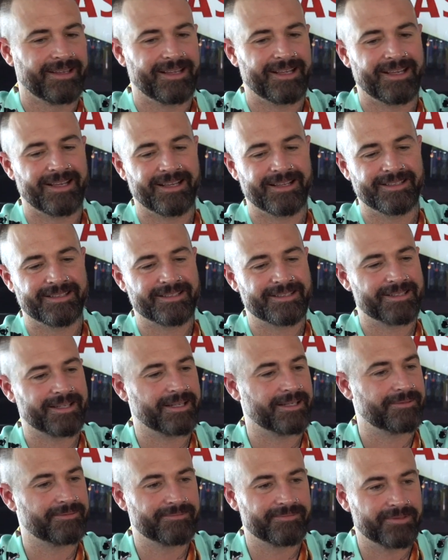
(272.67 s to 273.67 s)
and it's
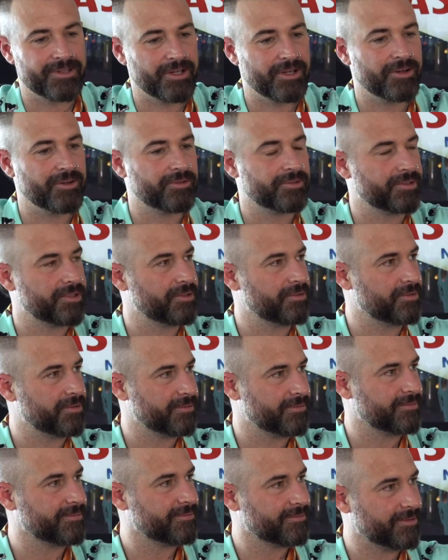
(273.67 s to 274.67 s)
like, no, you
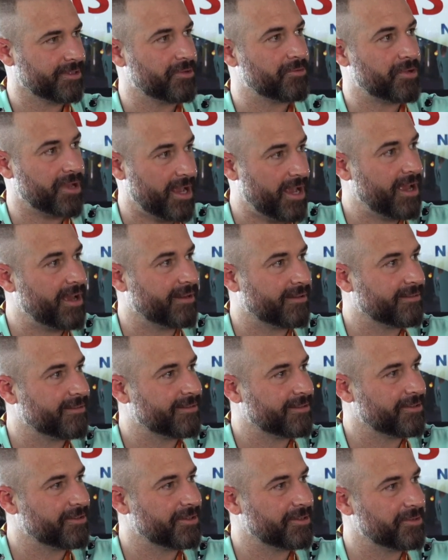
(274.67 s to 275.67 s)
can.
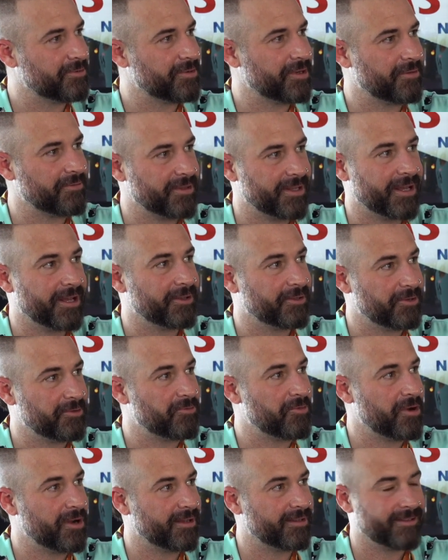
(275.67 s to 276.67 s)
You can do whatever the hell
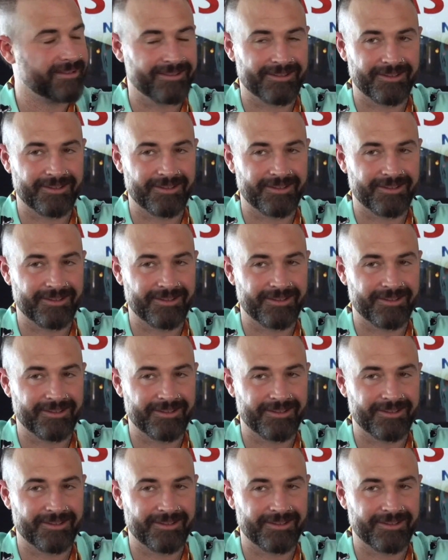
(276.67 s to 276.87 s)
you want.